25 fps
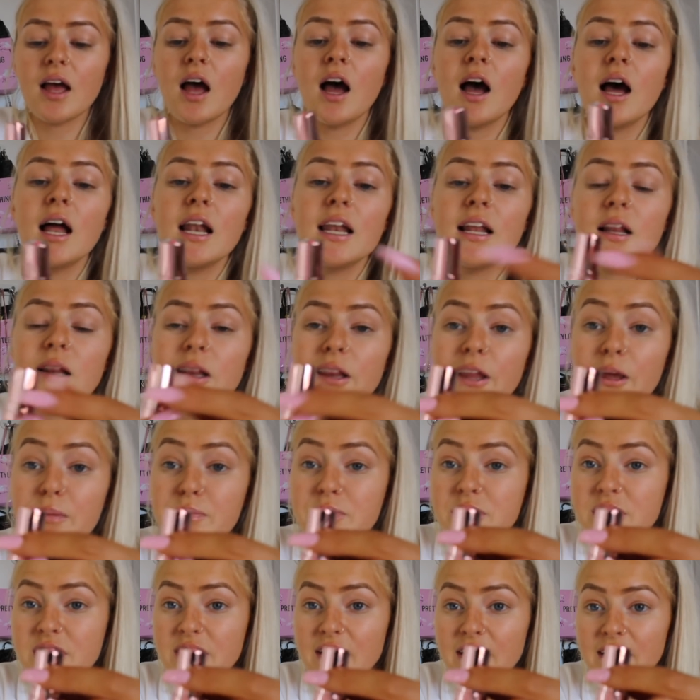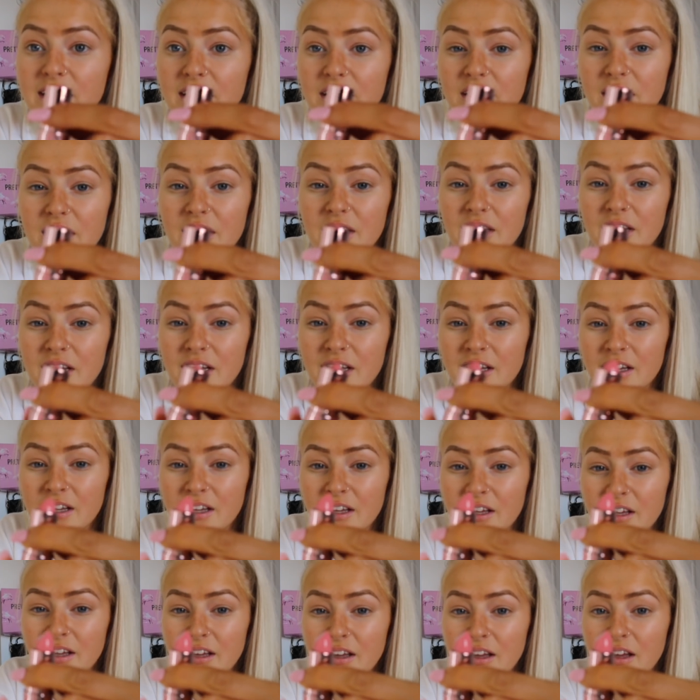A little lipstick,
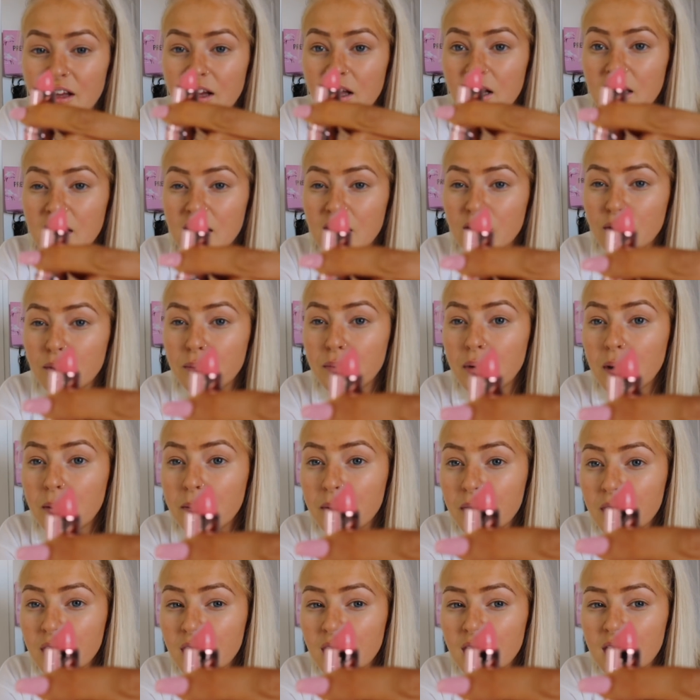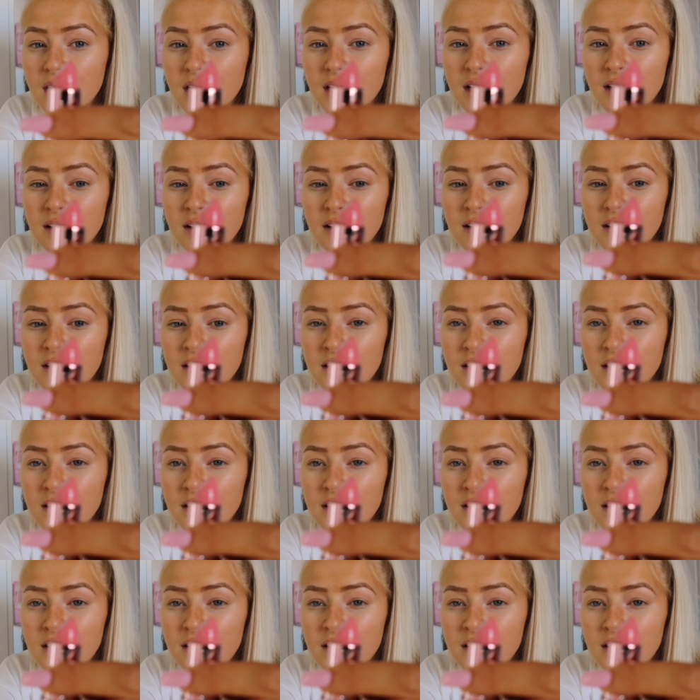little pop of color.